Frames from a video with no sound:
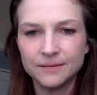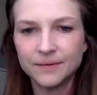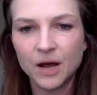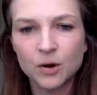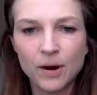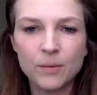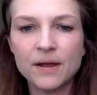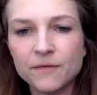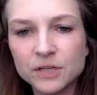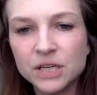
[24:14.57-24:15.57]
a great way
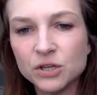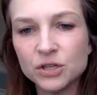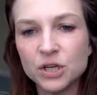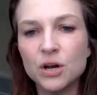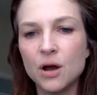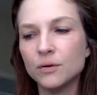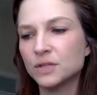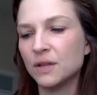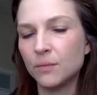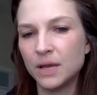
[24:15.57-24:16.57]
for teachers to know,
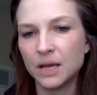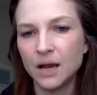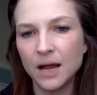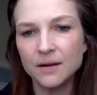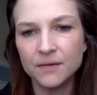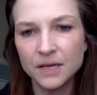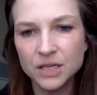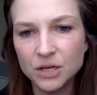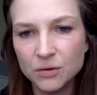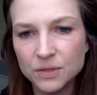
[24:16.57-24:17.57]
so that we can kind of
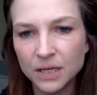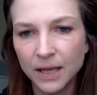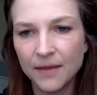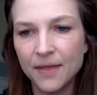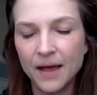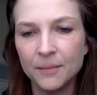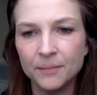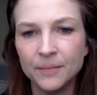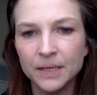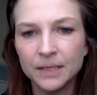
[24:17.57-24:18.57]
continue
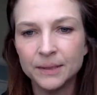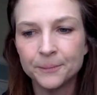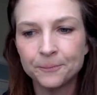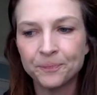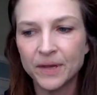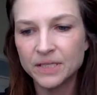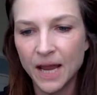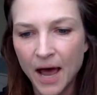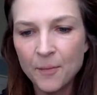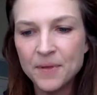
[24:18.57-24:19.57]
to
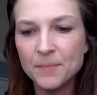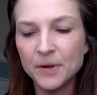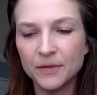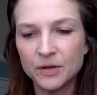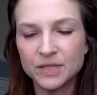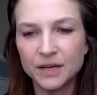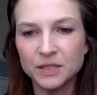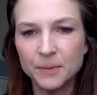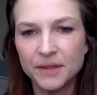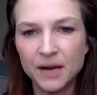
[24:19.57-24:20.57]
help them build their skills,
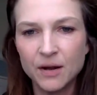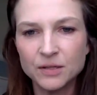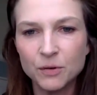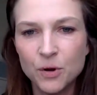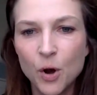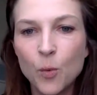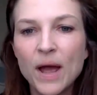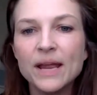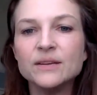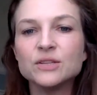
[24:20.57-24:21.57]
but then also know
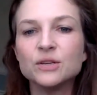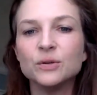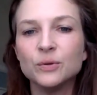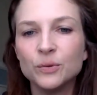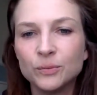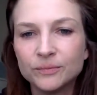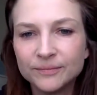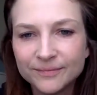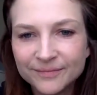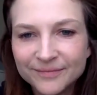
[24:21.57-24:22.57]
when to
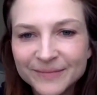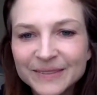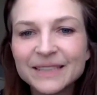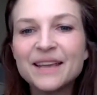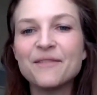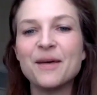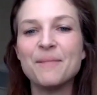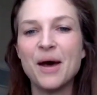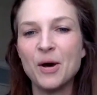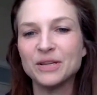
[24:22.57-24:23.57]
give them
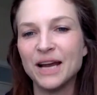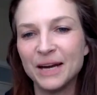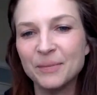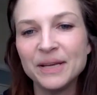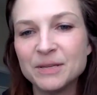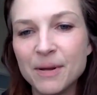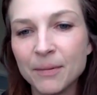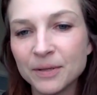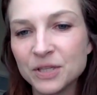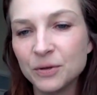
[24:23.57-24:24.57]
that autonomy to be able
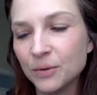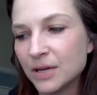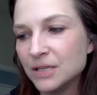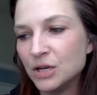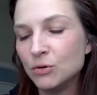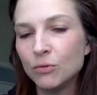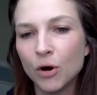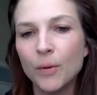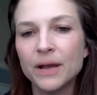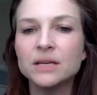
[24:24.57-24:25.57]
to continue
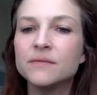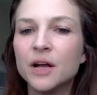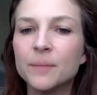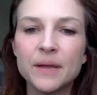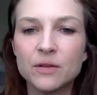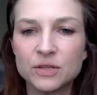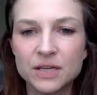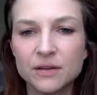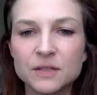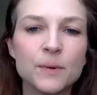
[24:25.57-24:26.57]
growing and developing their
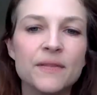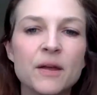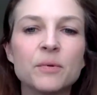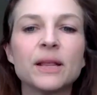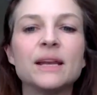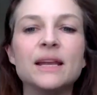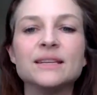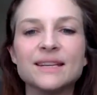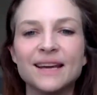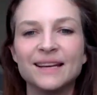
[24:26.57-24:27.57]
skills when they really need
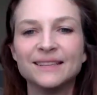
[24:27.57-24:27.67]
to